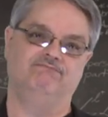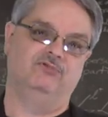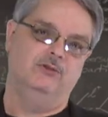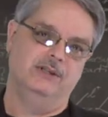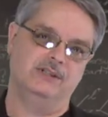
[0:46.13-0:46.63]

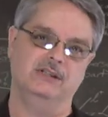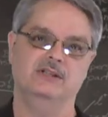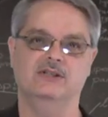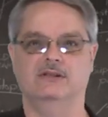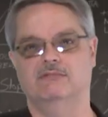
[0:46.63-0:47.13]
for
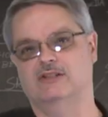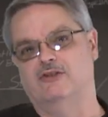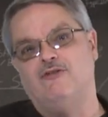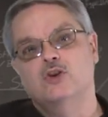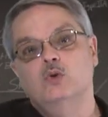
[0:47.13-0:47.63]
instance, a
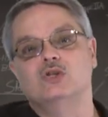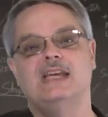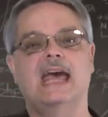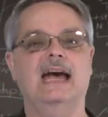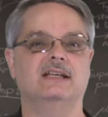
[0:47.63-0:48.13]
diffuse
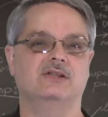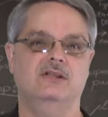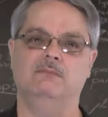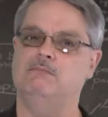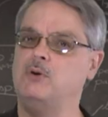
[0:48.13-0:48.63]
gas
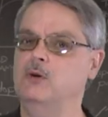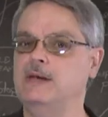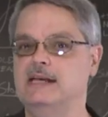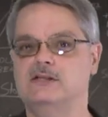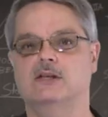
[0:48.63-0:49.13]
that
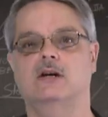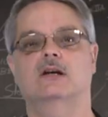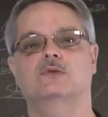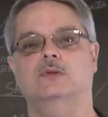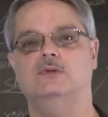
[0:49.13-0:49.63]
permeates the
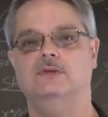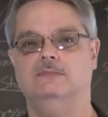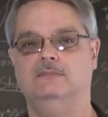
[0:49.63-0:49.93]
cosmos.